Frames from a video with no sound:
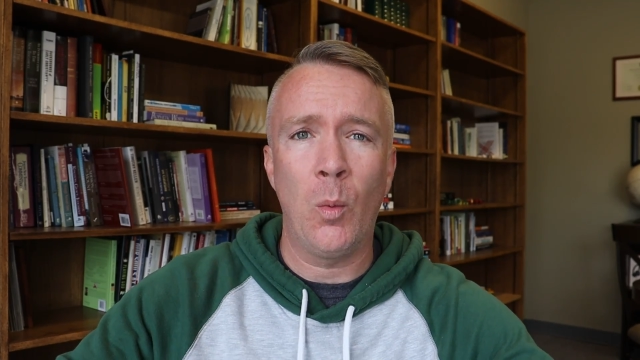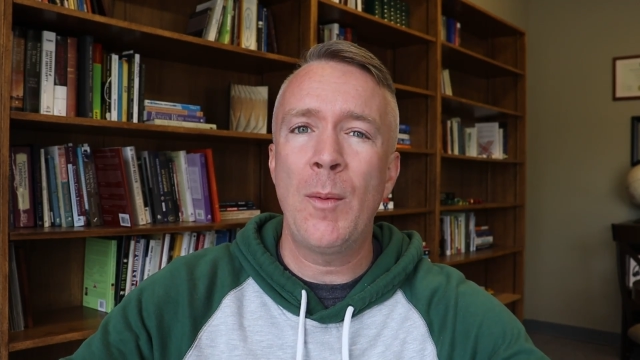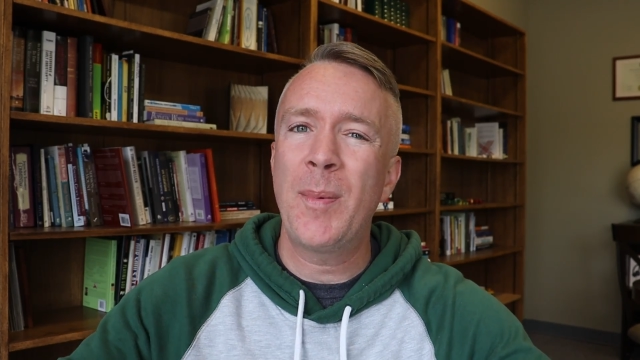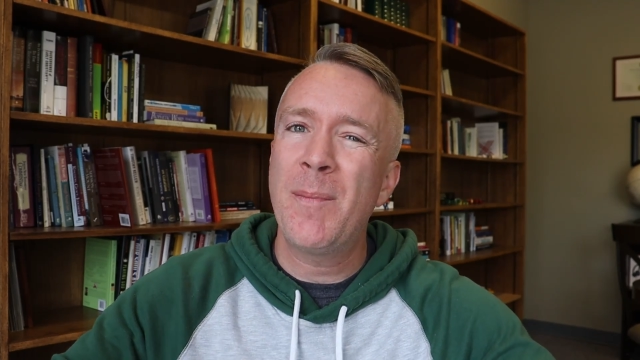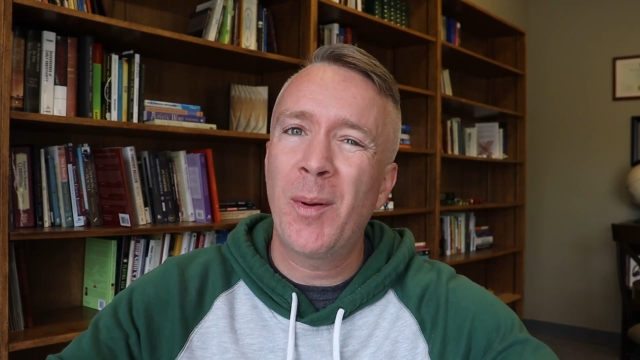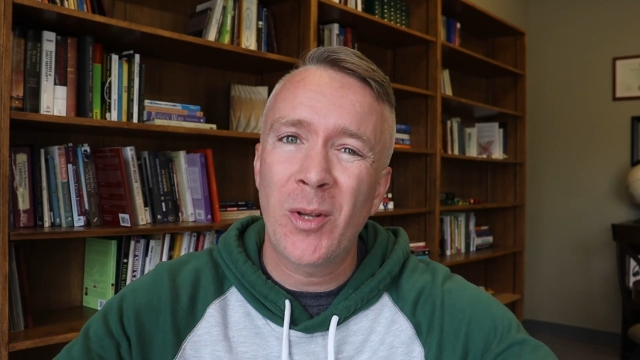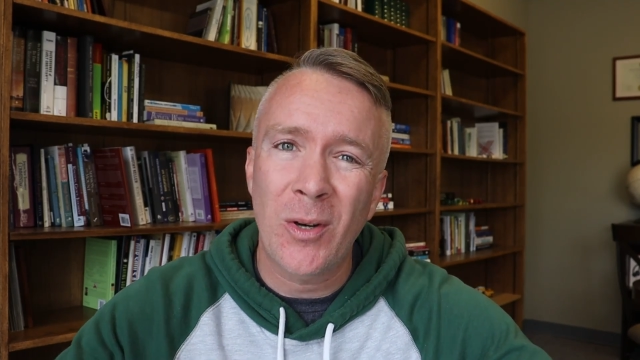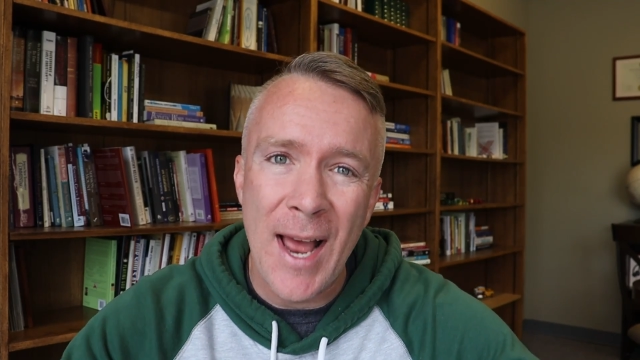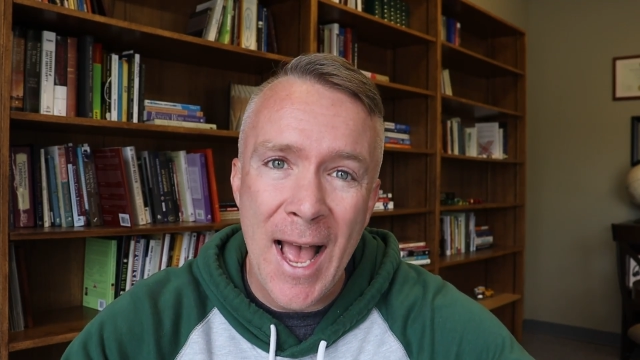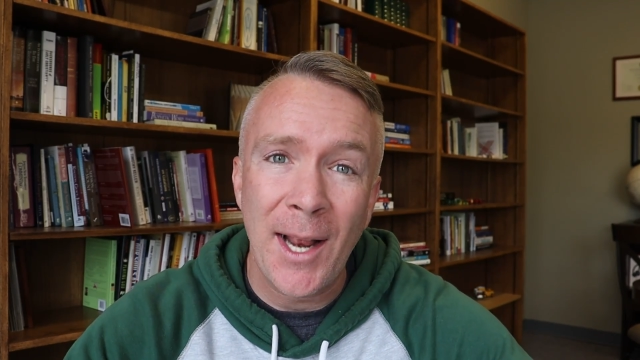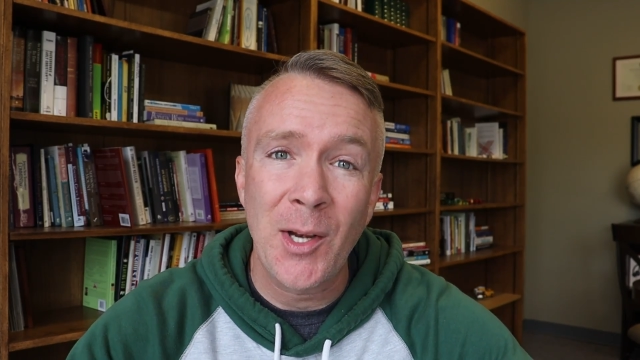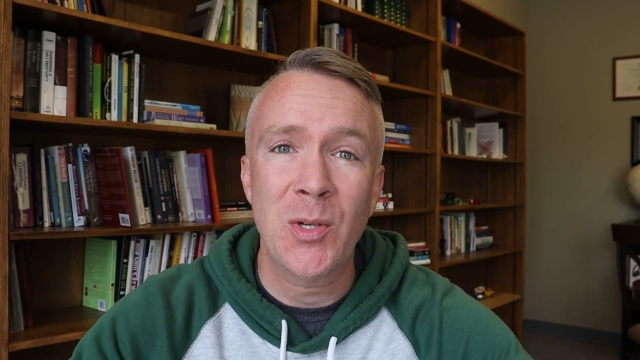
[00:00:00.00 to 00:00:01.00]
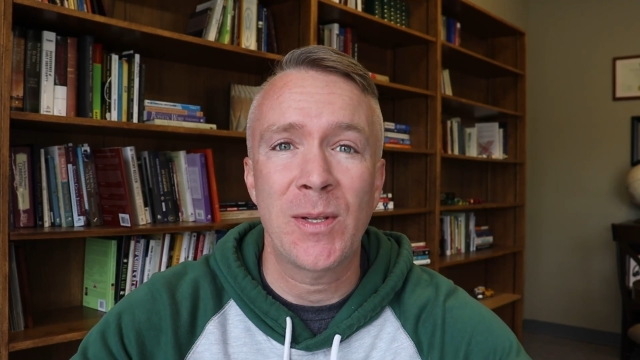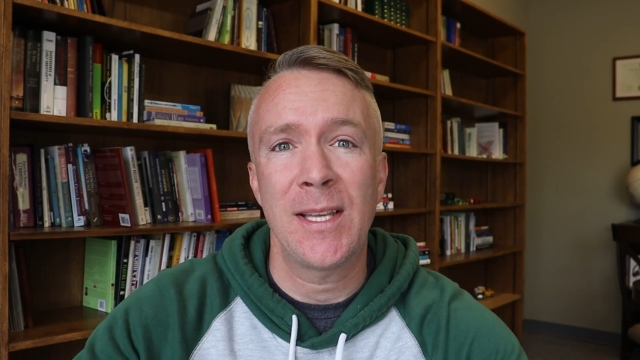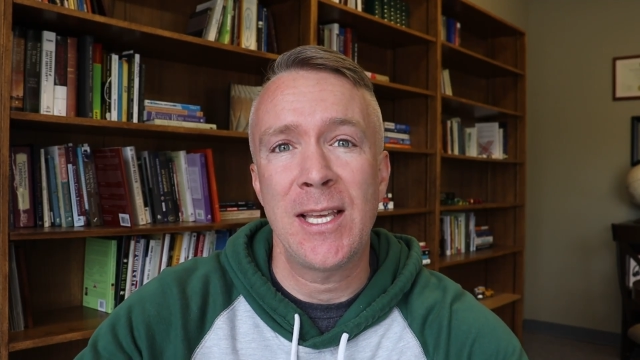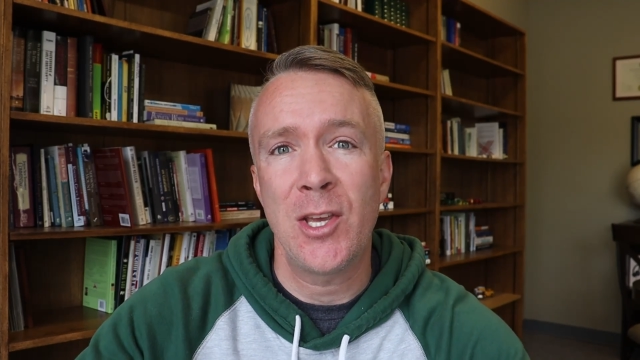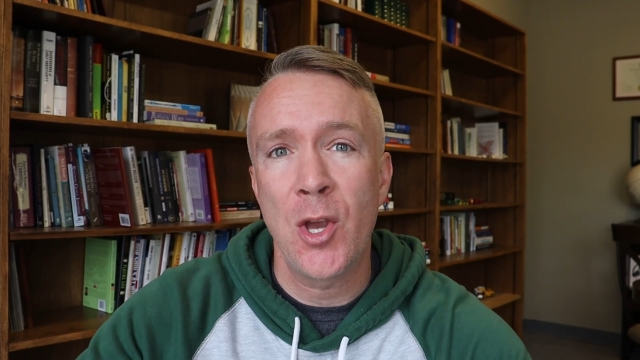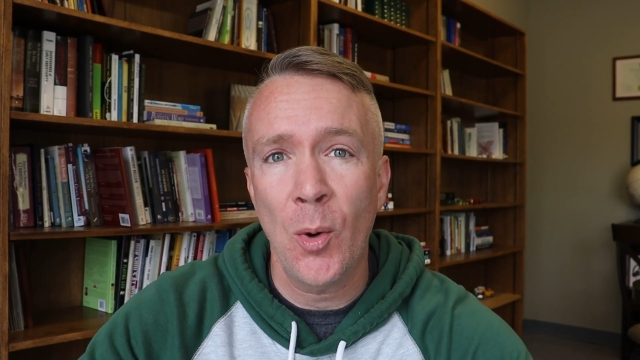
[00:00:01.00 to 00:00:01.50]
what people are
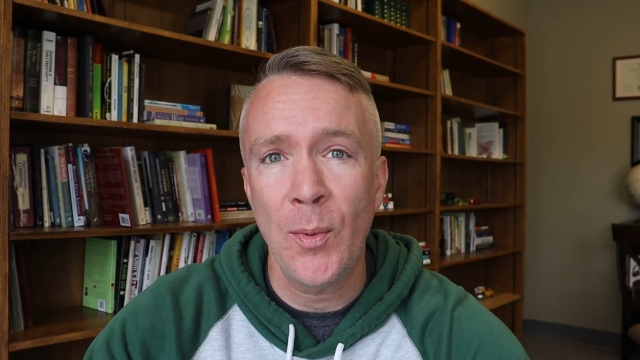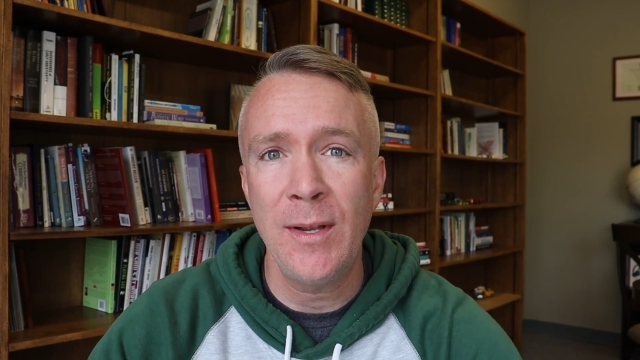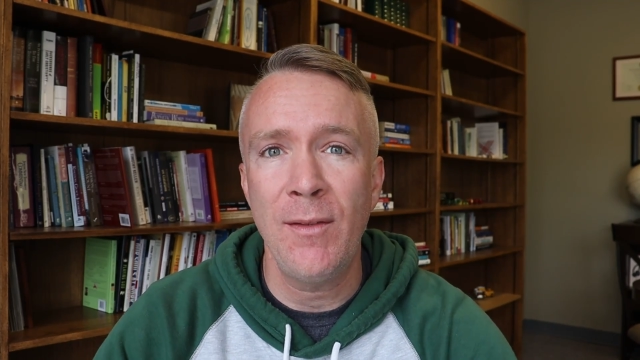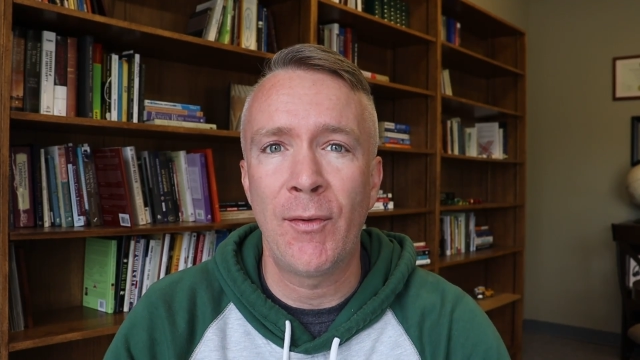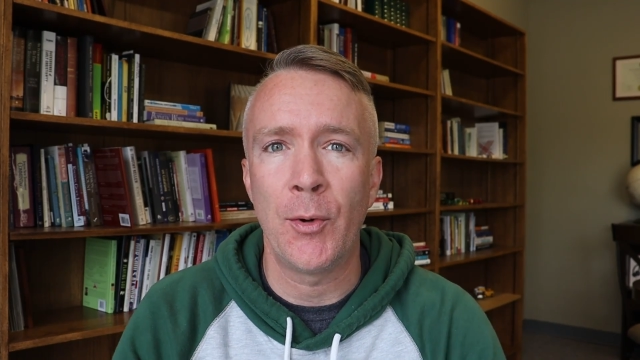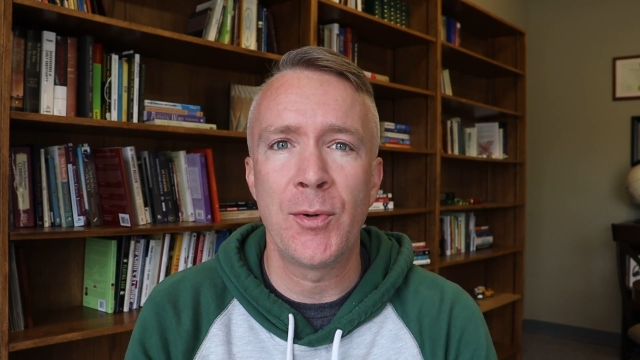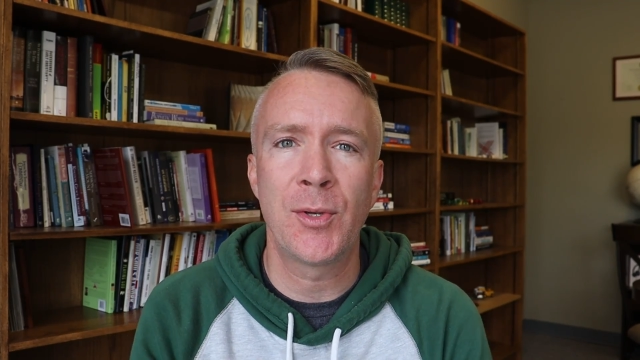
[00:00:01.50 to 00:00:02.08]
actually going through,